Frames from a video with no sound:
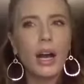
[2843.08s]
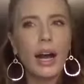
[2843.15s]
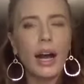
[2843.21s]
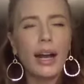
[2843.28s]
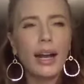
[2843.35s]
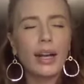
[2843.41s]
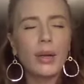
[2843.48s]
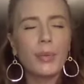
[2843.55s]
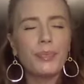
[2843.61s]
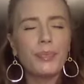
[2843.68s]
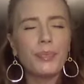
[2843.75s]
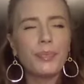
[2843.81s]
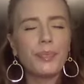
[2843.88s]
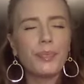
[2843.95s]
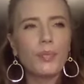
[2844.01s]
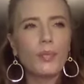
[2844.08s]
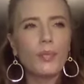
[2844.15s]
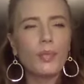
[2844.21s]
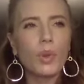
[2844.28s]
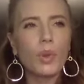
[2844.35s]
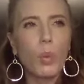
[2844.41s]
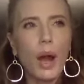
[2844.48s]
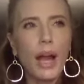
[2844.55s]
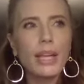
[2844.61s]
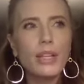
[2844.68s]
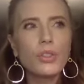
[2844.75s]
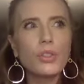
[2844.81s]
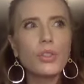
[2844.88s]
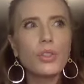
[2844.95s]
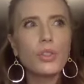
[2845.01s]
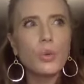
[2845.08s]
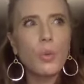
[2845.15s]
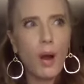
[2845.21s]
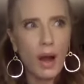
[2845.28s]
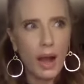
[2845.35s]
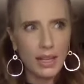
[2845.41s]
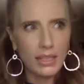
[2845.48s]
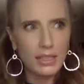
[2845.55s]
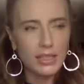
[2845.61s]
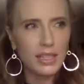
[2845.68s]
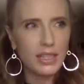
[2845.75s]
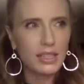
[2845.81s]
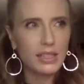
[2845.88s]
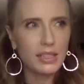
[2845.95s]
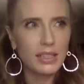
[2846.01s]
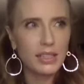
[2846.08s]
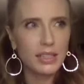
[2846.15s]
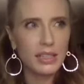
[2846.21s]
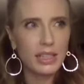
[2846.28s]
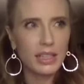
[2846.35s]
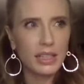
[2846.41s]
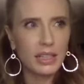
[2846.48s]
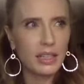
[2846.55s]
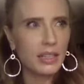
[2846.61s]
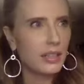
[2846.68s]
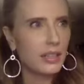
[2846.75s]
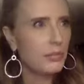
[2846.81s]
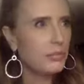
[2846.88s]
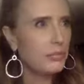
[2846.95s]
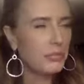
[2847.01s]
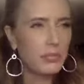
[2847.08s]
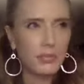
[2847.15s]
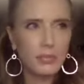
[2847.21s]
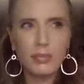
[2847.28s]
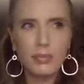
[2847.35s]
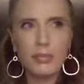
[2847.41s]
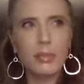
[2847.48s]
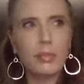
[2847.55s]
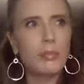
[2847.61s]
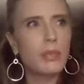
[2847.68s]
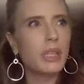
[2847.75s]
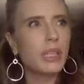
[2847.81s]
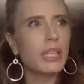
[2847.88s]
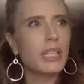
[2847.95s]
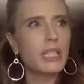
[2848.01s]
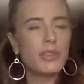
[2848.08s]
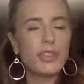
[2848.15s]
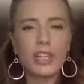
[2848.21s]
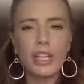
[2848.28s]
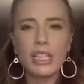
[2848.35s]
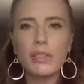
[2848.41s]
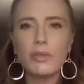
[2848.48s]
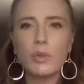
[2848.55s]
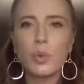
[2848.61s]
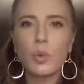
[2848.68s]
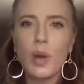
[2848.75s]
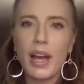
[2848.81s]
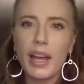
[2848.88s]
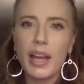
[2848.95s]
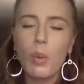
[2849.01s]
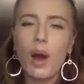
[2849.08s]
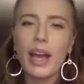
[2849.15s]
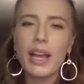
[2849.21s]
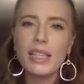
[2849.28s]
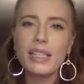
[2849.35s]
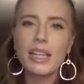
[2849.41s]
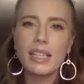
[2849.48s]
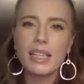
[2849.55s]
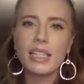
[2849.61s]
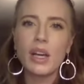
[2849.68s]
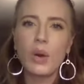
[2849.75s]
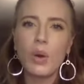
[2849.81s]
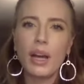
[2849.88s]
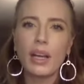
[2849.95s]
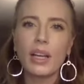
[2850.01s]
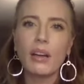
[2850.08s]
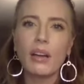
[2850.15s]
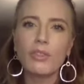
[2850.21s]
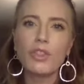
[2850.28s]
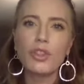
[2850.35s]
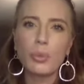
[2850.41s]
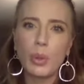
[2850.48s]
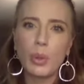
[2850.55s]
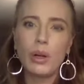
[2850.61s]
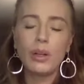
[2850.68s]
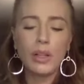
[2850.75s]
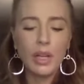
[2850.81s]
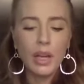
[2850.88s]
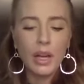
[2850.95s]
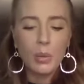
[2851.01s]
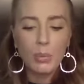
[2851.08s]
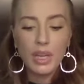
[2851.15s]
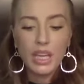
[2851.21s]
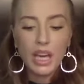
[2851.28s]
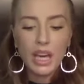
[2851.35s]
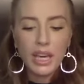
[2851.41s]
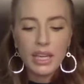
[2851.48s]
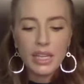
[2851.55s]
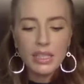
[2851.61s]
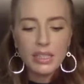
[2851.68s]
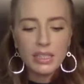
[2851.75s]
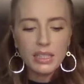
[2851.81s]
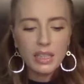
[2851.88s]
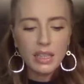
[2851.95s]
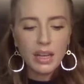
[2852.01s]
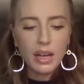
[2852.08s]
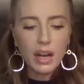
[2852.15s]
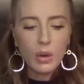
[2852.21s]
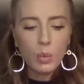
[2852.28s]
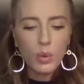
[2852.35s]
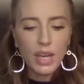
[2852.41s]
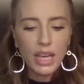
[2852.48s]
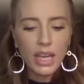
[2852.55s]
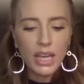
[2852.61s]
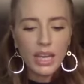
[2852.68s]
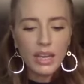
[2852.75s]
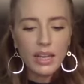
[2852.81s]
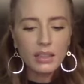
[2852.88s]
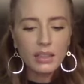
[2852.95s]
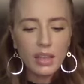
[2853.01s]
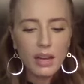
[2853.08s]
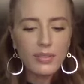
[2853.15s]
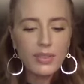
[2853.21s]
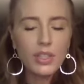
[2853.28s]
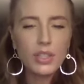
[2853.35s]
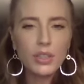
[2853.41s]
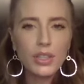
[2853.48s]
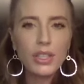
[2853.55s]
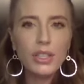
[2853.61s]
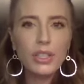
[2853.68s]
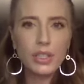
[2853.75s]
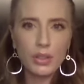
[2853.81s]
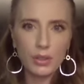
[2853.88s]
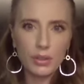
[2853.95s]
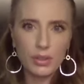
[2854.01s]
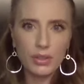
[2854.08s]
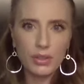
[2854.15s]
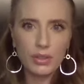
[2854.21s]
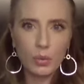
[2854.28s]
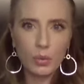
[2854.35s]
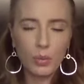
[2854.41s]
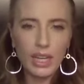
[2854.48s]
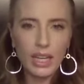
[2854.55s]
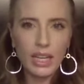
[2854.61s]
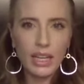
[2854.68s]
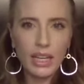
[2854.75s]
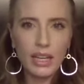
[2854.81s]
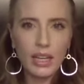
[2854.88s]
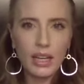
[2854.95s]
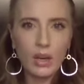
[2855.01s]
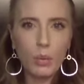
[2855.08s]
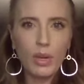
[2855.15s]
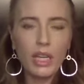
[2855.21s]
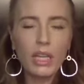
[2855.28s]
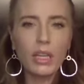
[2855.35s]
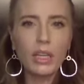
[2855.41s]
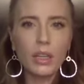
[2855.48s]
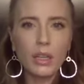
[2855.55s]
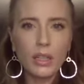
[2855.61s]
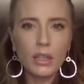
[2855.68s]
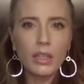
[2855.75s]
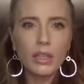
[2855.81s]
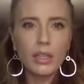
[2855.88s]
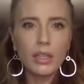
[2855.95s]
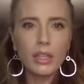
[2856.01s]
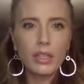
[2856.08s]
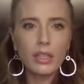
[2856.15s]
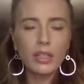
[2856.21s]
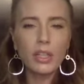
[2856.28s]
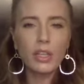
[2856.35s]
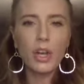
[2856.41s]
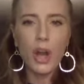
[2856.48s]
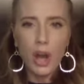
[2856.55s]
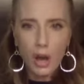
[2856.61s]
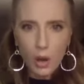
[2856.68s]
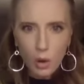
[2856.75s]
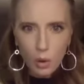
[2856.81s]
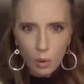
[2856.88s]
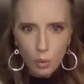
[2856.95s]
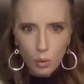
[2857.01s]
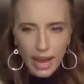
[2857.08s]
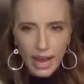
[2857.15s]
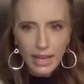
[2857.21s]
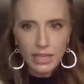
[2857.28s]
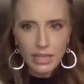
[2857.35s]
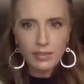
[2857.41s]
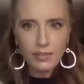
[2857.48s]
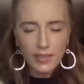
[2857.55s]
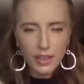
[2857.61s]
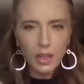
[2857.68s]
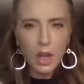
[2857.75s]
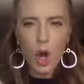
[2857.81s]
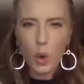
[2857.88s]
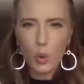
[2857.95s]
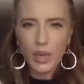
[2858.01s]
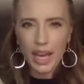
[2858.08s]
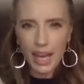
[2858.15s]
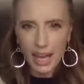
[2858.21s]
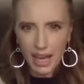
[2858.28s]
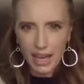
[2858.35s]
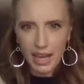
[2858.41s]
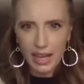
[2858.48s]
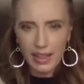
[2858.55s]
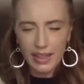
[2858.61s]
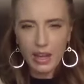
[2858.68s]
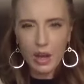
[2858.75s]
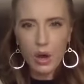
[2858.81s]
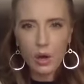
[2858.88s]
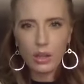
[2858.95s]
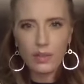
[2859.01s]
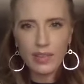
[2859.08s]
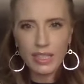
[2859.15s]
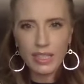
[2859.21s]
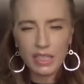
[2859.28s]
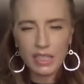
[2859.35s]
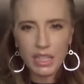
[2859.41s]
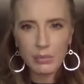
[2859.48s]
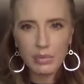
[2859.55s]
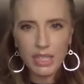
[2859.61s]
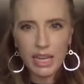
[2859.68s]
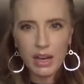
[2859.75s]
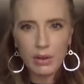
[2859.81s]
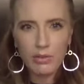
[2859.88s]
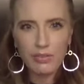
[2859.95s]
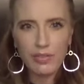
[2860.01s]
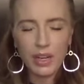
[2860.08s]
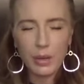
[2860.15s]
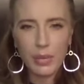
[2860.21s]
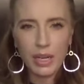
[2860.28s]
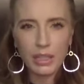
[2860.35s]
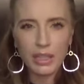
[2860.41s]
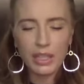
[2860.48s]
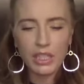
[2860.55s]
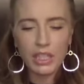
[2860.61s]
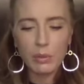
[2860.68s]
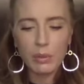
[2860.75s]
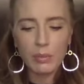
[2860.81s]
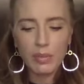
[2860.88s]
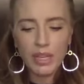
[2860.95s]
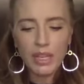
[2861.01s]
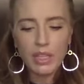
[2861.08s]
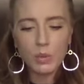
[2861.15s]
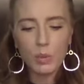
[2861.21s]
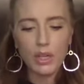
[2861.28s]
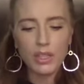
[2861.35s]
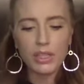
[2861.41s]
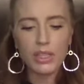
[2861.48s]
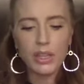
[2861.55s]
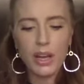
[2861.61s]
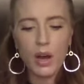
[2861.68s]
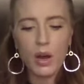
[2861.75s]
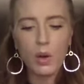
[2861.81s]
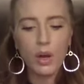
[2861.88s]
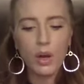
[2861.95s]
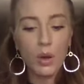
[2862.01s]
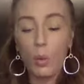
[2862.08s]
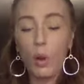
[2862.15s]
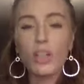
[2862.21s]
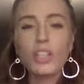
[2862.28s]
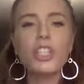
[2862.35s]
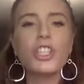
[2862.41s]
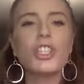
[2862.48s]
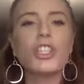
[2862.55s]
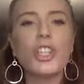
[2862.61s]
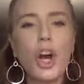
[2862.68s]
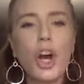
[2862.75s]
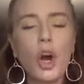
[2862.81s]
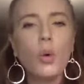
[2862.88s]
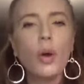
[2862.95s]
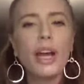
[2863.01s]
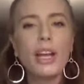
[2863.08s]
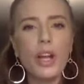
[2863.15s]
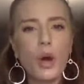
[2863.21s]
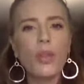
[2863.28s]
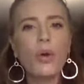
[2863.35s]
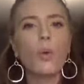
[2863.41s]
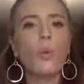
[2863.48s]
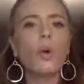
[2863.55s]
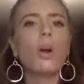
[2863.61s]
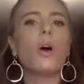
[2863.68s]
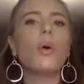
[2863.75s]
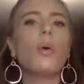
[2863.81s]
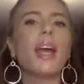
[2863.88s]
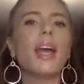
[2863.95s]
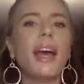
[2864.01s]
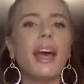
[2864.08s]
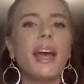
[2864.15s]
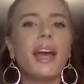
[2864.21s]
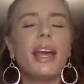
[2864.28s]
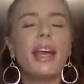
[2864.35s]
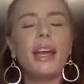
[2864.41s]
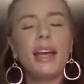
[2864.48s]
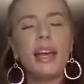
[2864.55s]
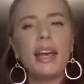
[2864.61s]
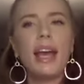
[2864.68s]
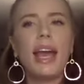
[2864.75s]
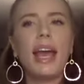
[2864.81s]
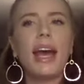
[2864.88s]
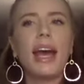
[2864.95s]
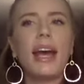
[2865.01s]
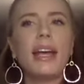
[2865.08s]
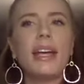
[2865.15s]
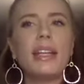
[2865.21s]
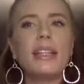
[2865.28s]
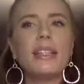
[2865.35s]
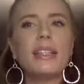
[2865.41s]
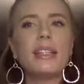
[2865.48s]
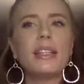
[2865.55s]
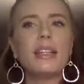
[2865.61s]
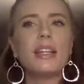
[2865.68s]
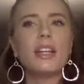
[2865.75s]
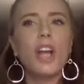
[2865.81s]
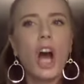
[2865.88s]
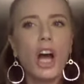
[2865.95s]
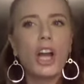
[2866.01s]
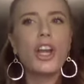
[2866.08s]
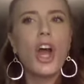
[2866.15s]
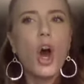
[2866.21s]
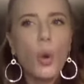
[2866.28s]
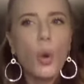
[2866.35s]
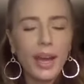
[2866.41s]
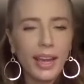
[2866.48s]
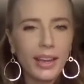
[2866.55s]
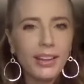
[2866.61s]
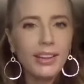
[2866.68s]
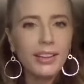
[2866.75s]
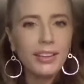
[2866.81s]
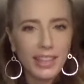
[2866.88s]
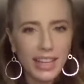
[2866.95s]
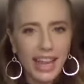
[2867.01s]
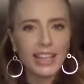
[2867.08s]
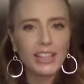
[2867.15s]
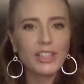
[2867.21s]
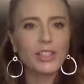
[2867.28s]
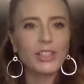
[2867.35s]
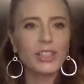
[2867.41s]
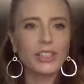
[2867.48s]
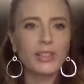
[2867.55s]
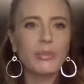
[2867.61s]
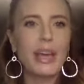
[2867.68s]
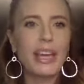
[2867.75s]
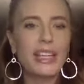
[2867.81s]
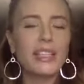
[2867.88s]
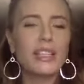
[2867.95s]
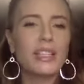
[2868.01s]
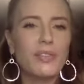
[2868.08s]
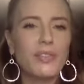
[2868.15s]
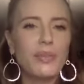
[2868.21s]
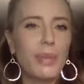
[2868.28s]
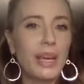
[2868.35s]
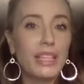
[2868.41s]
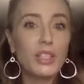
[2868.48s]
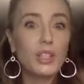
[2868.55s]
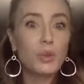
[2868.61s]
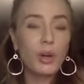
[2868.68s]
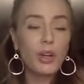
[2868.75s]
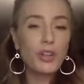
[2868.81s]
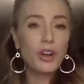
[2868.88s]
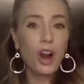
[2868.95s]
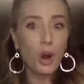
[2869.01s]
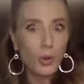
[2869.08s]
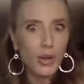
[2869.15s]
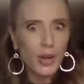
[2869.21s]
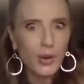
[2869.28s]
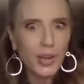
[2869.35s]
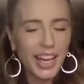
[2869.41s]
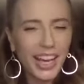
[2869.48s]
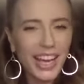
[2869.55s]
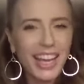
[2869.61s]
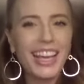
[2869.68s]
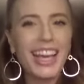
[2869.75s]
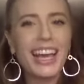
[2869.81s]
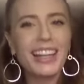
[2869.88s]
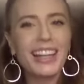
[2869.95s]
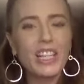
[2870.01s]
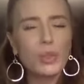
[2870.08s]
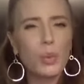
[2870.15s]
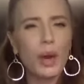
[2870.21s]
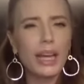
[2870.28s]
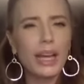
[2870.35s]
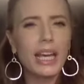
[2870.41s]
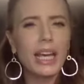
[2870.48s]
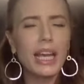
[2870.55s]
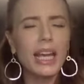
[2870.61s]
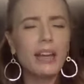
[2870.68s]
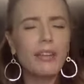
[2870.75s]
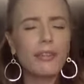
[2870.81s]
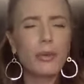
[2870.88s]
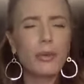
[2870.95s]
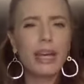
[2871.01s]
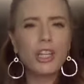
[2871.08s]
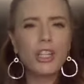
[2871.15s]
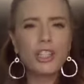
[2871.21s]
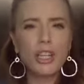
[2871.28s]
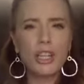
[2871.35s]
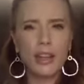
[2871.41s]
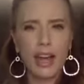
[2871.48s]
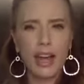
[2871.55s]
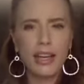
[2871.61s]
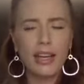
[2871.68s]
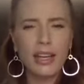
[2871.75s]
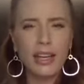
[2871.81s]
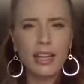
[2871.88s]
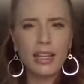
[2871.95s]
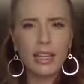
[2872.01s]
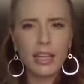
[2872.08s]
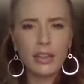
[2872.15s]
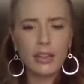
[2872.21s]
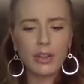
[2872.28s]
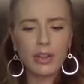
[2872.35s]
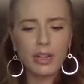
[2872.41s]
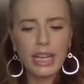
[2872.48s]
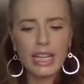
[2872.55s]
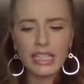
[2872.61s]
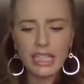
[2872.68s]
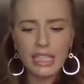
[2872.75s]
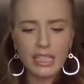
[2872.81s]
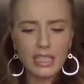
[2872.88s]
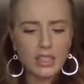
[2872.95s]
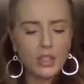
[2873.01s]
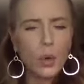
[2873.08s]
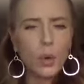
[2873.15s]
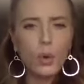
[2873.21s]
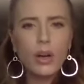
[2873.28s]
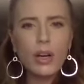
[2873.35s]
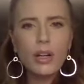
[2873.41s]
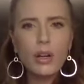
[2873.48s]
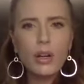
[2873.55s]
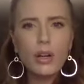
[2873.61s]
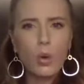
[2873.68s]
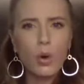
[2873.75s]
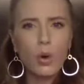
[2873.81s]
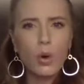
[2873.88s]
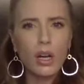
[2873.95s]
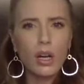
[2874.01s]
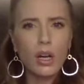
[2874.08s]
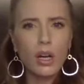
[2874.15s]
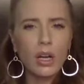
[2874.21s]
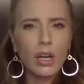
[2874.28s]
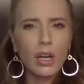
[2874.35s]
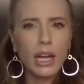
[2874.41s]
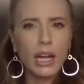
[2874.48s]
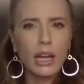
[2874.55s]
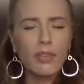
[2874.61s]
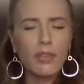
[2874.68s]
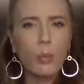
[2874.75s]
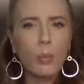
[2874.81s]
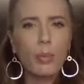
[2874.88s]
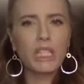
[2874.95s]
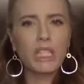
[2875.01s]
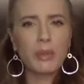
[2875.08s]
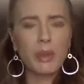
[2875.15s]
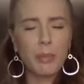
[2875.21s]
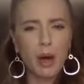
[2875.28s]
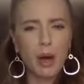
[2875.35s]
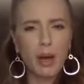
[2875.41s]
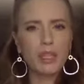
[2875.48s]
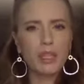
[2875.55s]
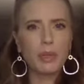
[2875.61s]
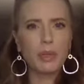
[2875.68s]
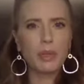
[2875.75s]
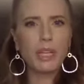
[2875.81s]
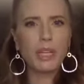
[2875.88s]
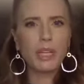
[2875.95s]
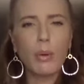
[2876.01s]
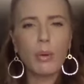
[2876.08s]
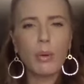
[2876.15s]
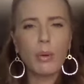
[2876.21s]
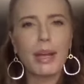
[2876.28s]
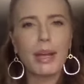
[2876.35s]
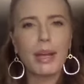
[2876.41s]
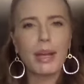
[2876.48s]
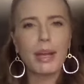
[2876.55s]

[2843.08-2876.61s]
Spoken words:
Why is nuance the millions of shades of gray? Why is that so uncomfortable? Because we love certitude. We yearn to know and to feel okay. I think all of us deep down fundamentally as human beings want to just know that we're okay. And not knowing the answer makes us wonder, are we okay? And that's why getting information that either is in discord or kind of opens up the possibility that we